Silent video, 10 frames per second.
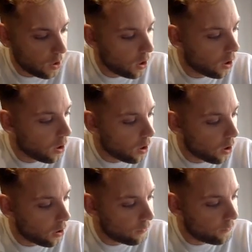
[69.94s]

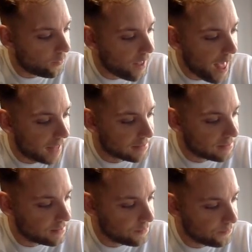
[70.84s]
of
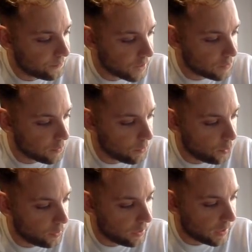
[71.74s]
heads. That's what
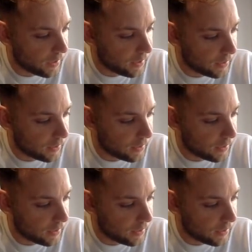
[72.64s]
we're looking at